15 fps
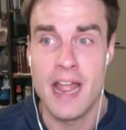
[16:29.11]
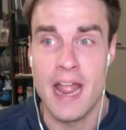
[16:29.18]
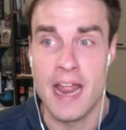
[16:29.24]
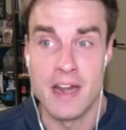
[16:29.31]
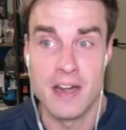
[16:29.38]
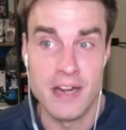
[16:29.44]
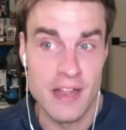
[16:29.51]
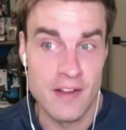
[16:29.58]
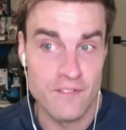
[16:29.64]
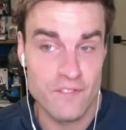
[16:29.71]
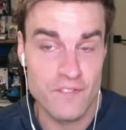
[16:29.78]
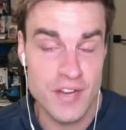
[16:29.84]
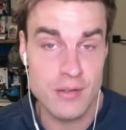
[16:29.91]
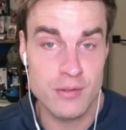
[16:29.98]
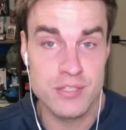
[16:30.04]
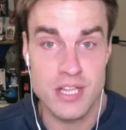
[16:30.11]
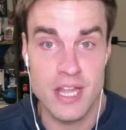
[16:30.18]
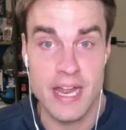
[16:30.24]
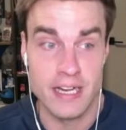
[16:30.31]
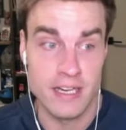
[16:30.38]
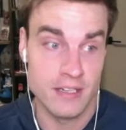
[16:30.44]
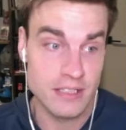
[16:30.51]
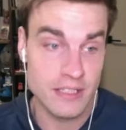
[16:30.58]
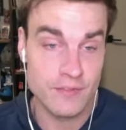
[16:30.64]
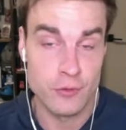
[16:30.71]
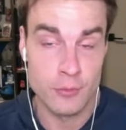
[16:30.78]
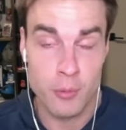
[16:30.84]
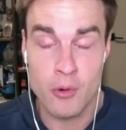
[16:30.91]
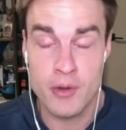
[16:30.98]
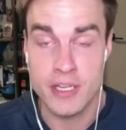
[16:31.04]
And it feels like it, if
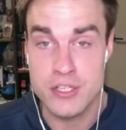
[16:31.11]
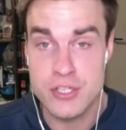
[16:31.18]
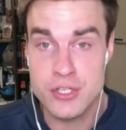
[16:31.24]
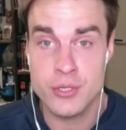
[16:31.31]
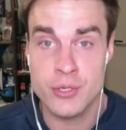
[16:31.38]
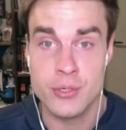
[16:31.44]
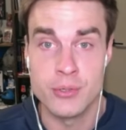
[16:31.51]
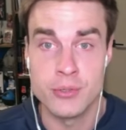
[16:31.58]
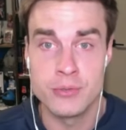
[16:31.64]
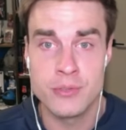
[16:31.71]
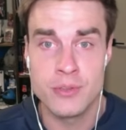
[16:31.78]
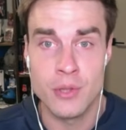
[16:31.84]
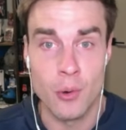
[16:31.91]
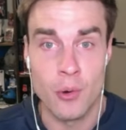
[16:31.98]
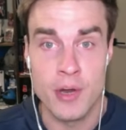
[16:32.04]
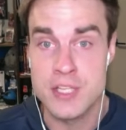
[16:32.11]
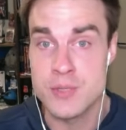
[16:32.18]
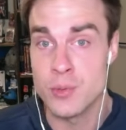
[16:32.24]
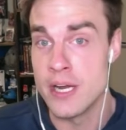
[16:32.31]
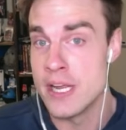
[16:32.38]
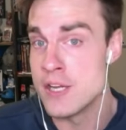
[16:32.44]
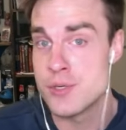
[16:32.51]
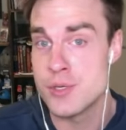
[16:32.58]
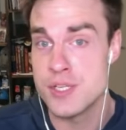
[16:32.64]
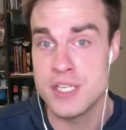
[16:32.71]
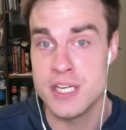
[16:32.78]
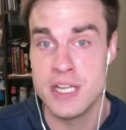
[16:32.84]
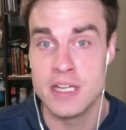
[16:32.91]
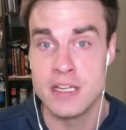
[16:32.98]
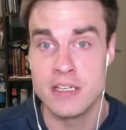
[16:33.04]
reporting is true, the Hornets were
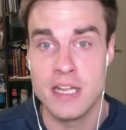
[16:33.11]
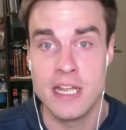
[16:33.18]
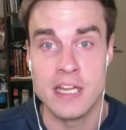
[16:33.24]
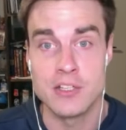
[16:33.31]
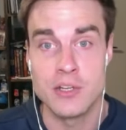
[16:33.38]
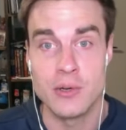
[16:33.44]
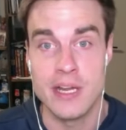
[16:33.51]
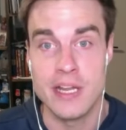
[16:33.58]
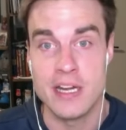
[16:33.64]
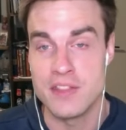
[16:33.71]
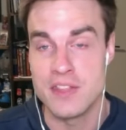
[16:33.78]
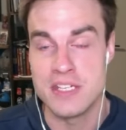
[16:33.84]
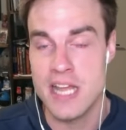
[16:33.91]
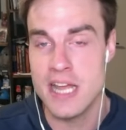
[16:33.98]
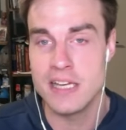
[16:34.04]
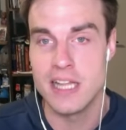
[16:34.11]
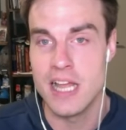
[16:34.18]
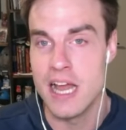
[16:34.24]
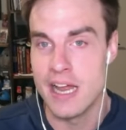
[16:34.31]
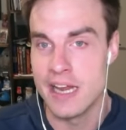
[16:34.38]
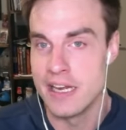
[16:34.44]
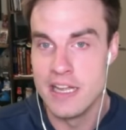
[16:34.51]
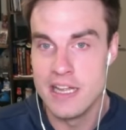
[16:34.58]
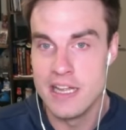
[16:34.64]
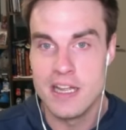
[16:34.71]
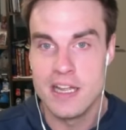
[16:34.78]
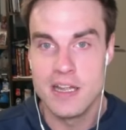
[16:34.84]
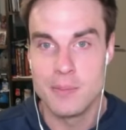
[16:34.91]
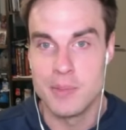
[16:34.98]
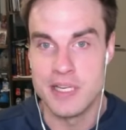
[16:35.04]
interested in Green at the deadline,
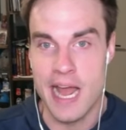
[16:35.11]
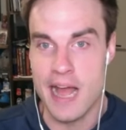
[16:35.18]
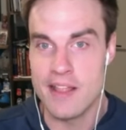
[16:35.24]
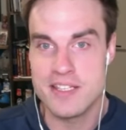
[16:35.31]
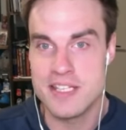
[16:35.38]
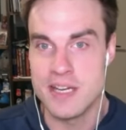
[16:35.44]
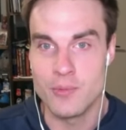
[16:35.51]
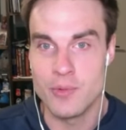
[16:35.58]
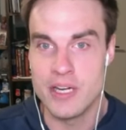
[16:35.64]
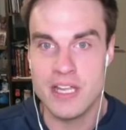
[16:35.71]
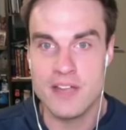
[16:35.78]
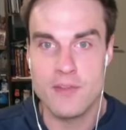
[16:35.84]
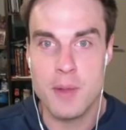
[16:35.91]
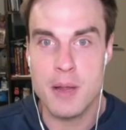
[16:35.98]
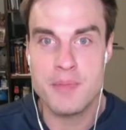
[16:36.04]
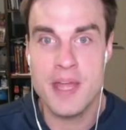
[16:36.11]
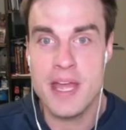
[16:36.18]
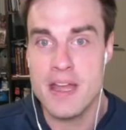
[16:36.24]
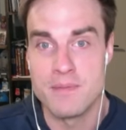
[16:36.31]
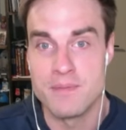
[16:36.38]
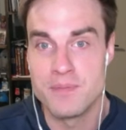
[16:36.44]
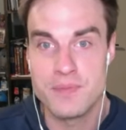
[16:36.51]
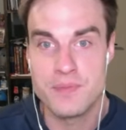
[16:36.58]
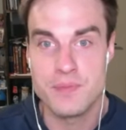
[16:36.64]
but Dallas didn't want to give him up then.